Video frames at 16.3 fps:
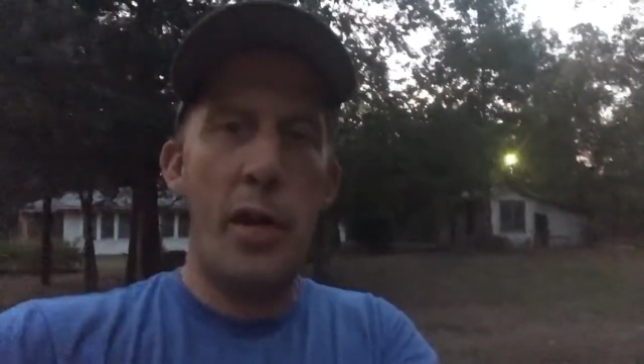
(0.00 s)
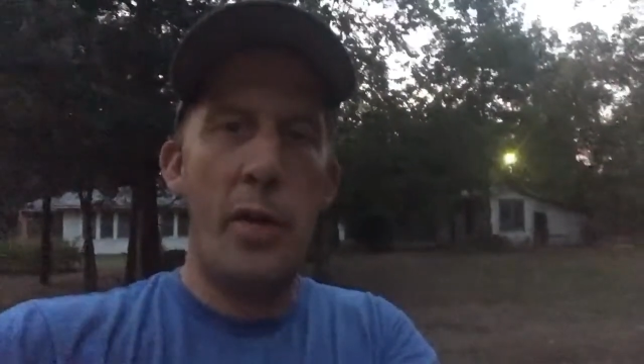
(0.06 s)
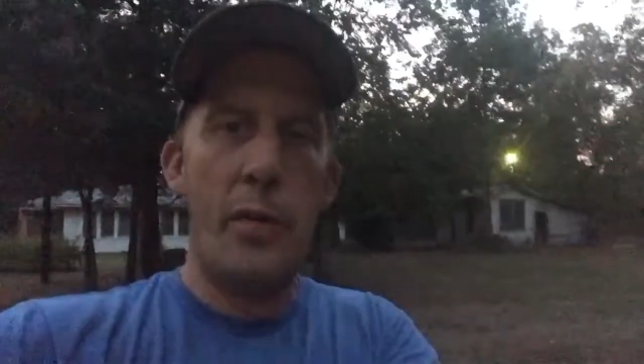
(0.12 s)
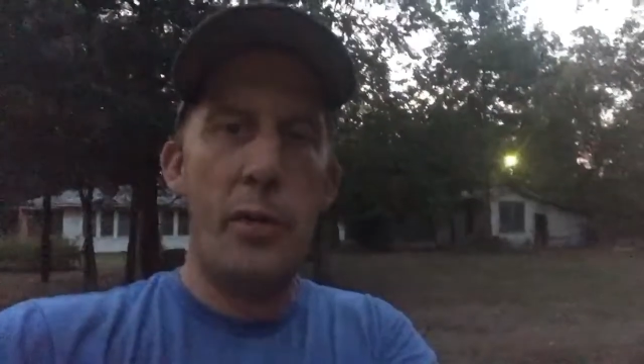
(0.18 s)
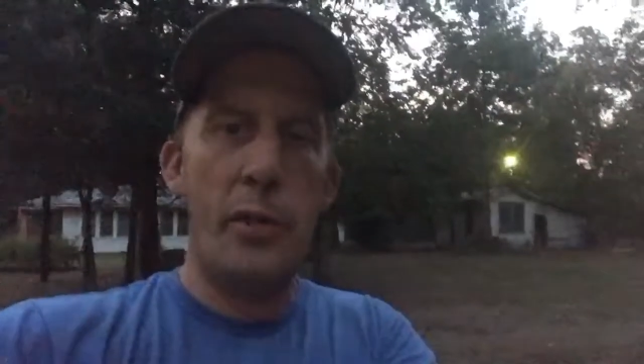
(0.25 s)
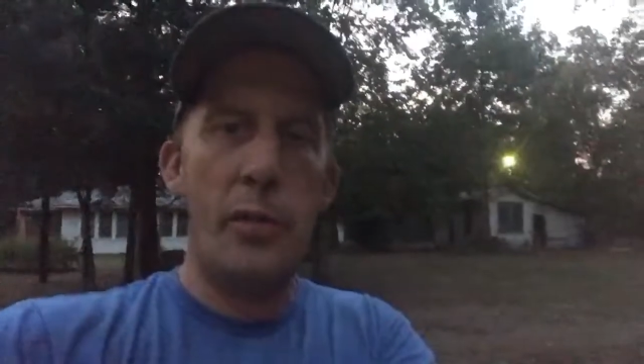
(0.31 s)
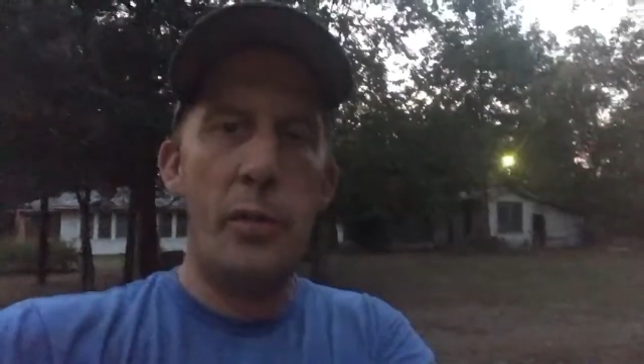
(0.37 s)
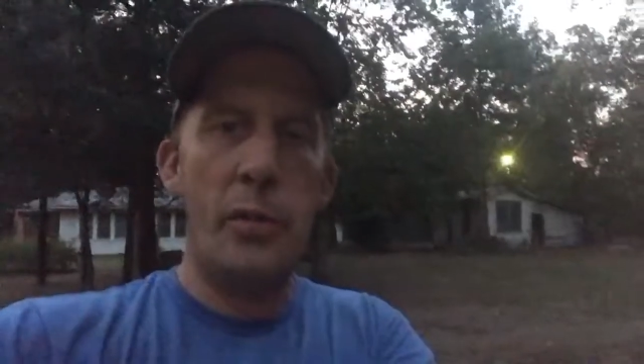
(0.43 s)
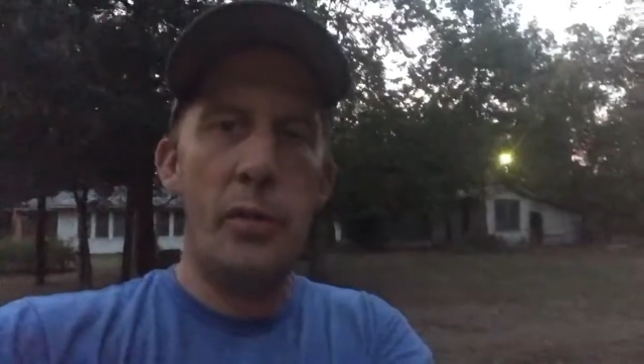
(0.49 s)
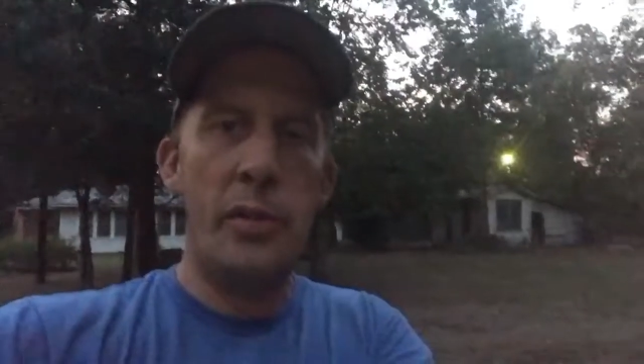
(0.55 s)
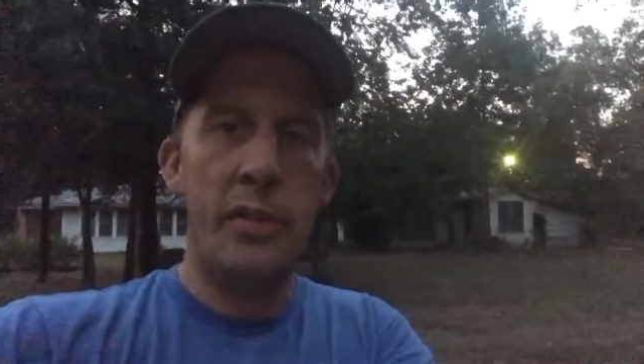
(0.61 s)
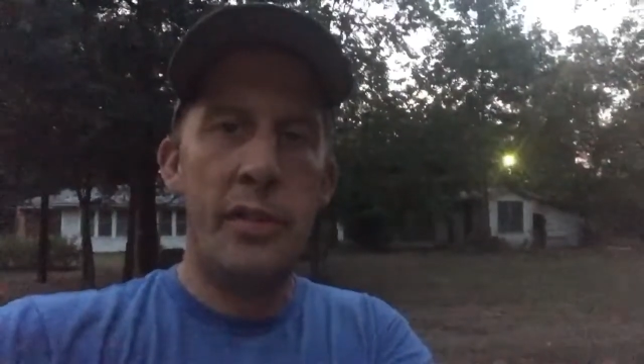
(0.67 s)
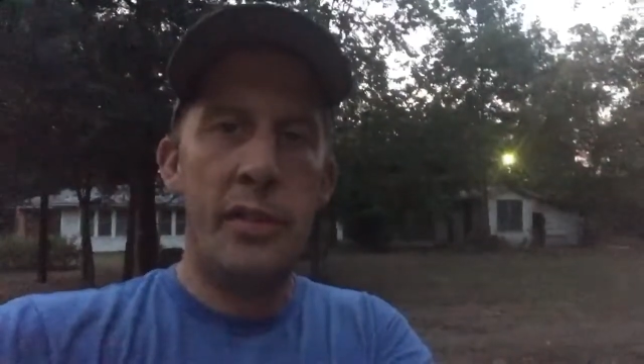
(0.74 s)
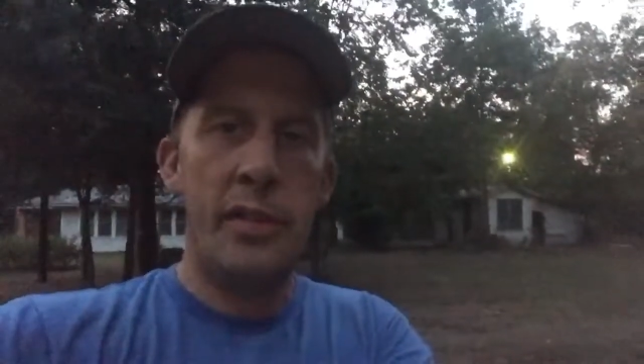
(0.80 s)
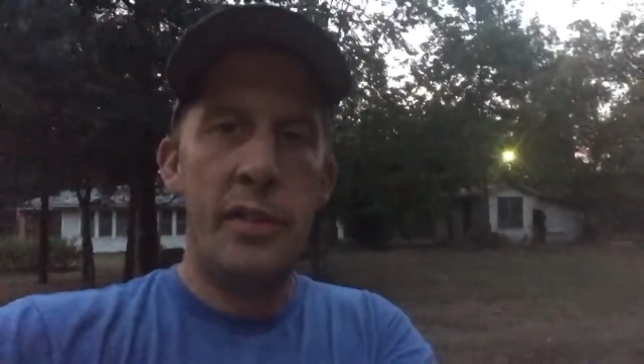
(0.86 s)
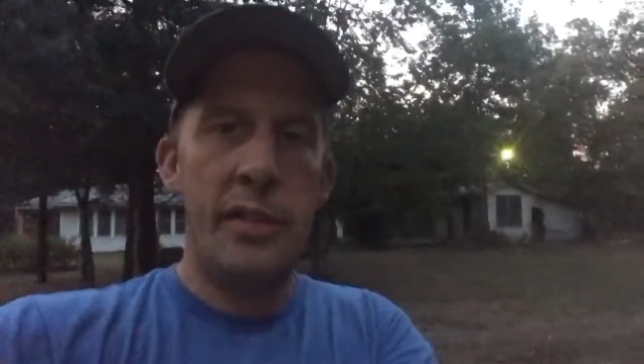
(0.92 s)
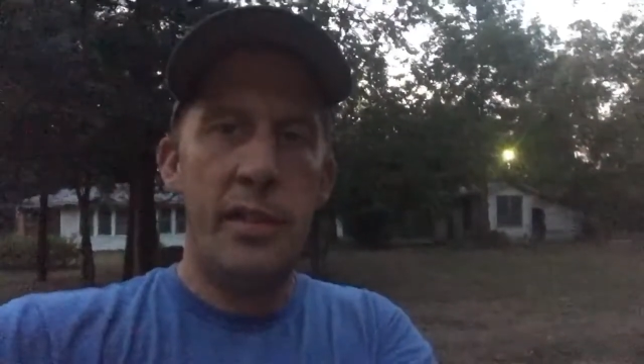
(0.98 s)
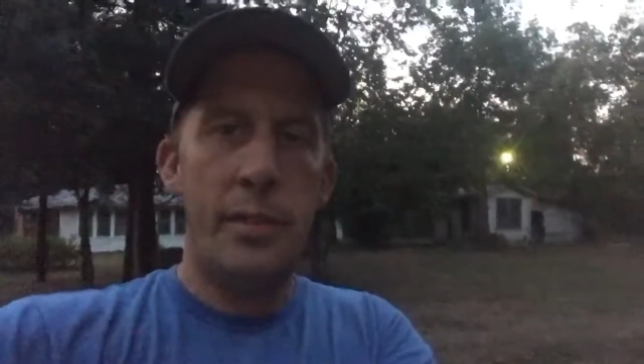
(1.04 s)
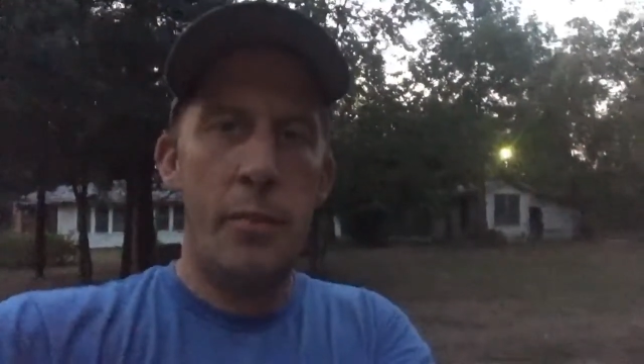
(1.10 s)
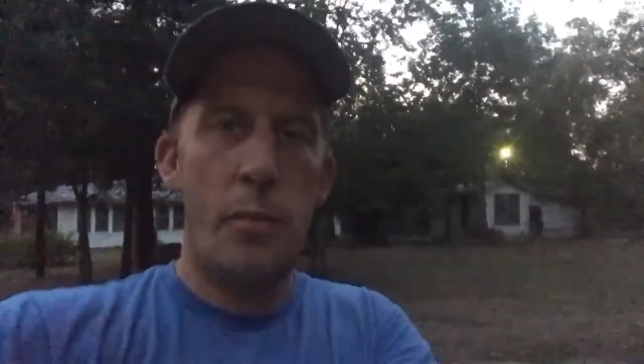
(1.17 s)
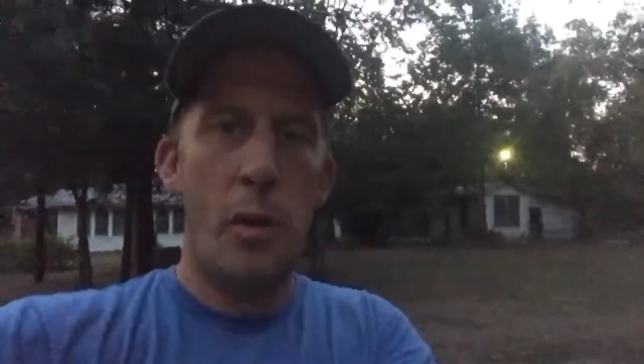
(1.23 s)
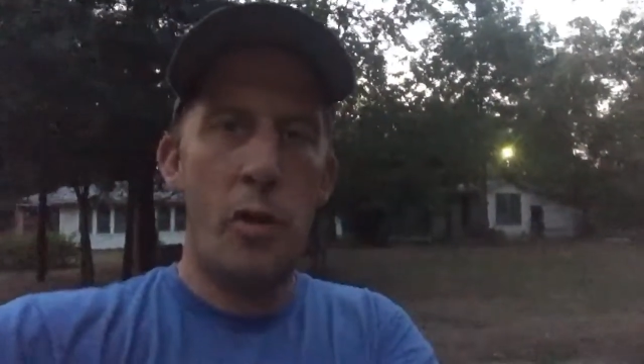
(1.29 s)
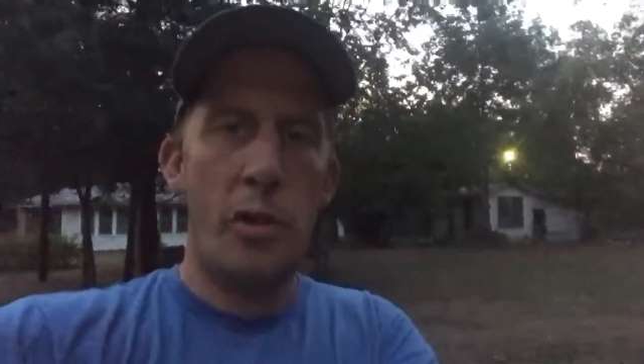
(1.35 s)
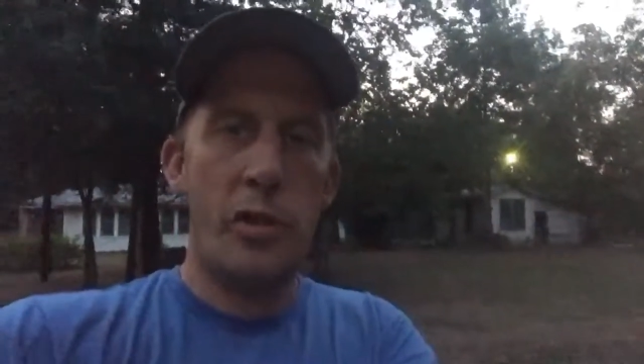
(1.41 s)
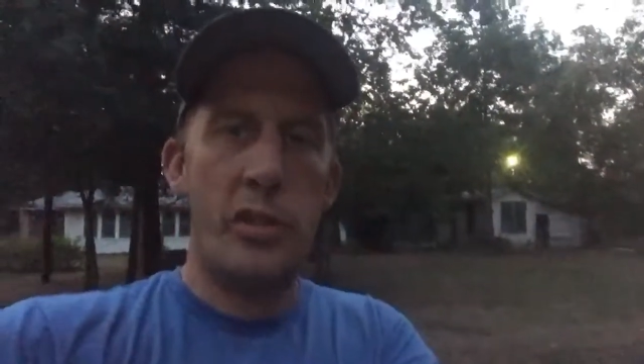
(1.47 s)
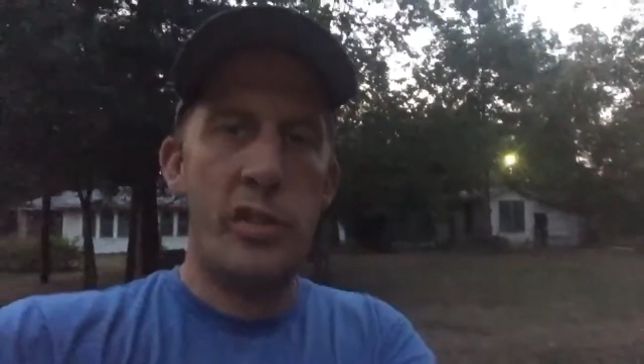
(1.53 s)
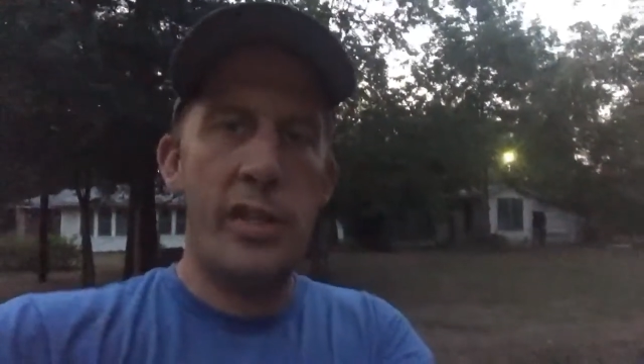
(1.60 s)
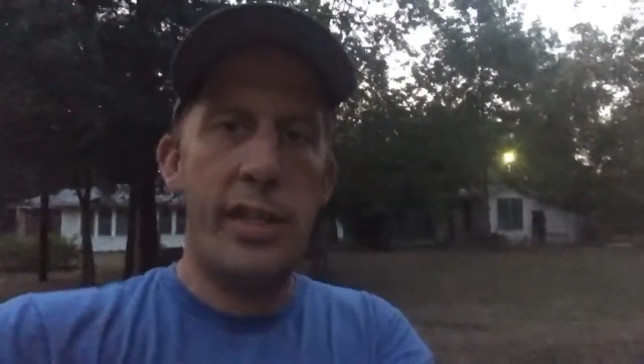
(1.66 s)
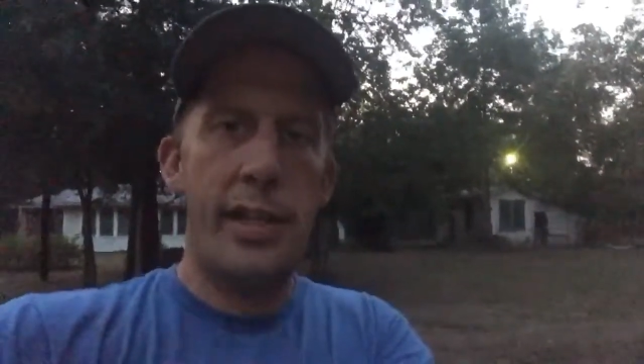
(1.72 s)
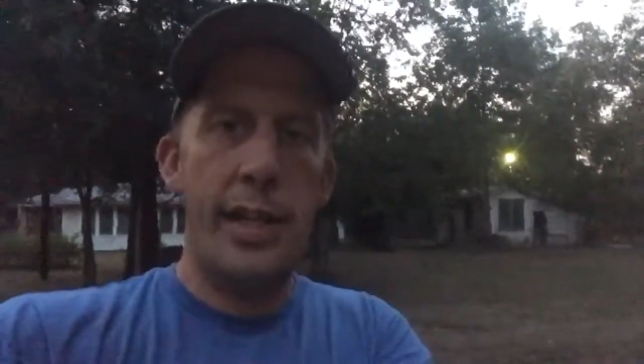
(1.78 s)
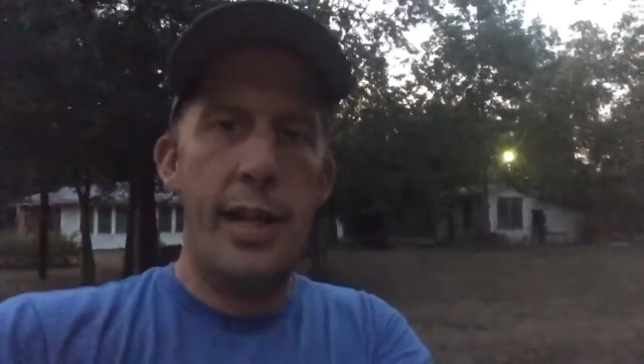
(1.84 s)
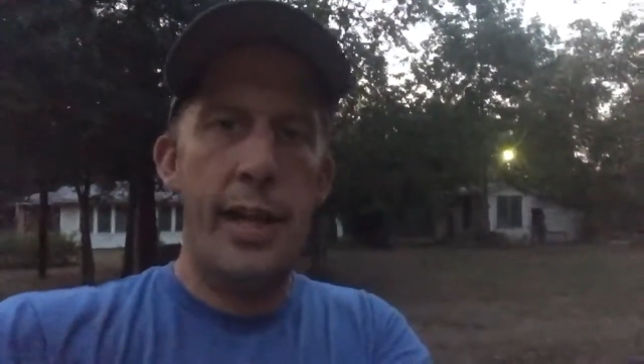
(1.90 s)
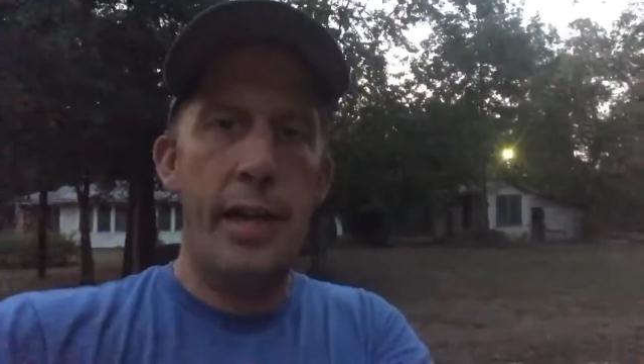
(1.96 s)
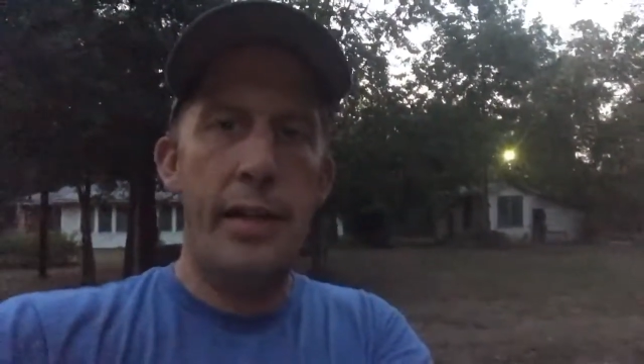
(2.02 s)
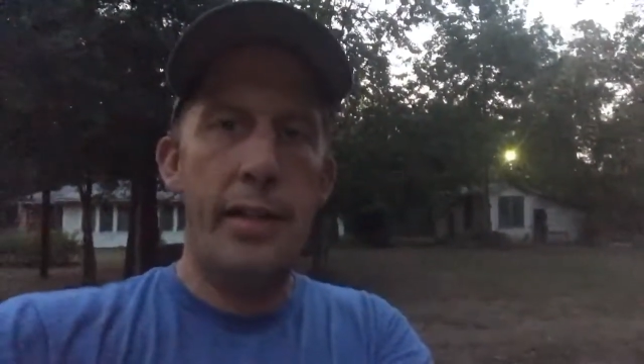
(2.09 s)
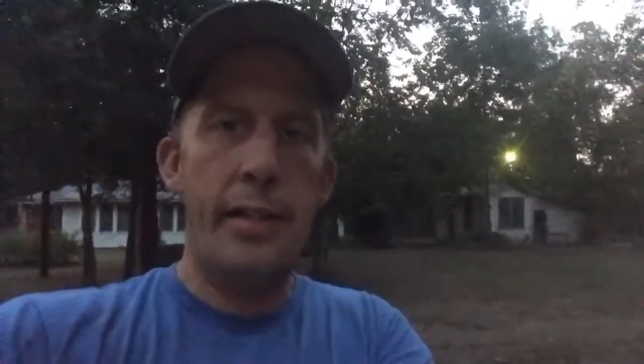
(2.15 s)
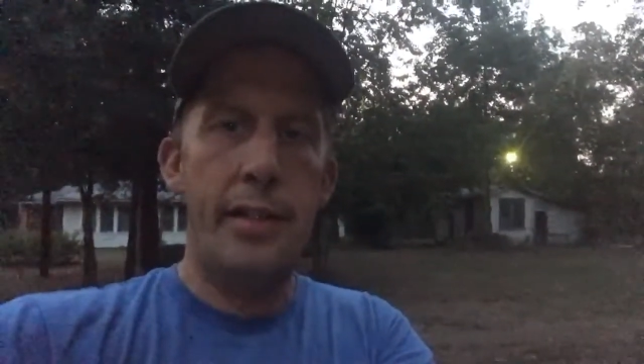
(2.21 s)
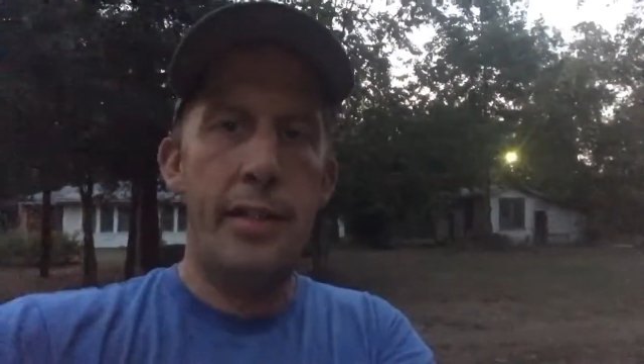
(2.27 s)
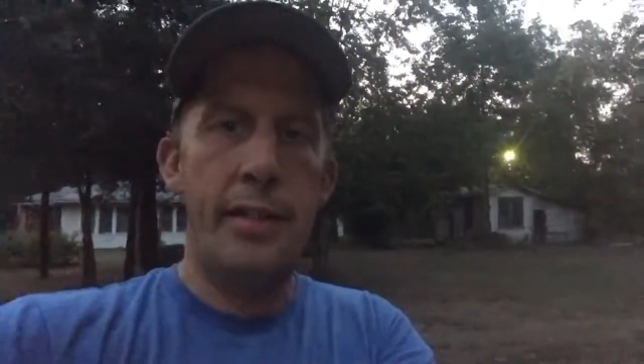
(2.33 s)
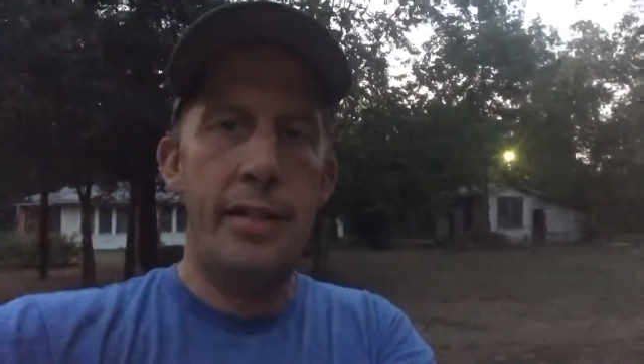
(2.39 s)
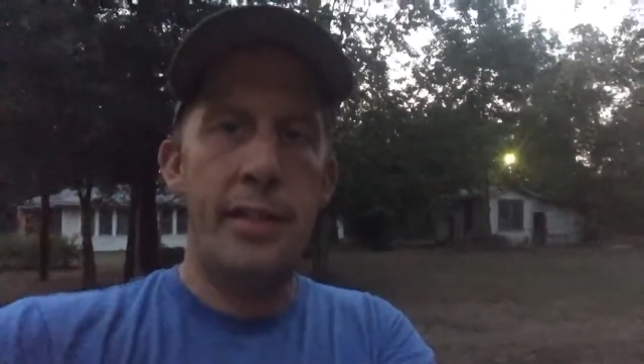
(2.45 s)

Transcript: how are you? Margaret saying howdy.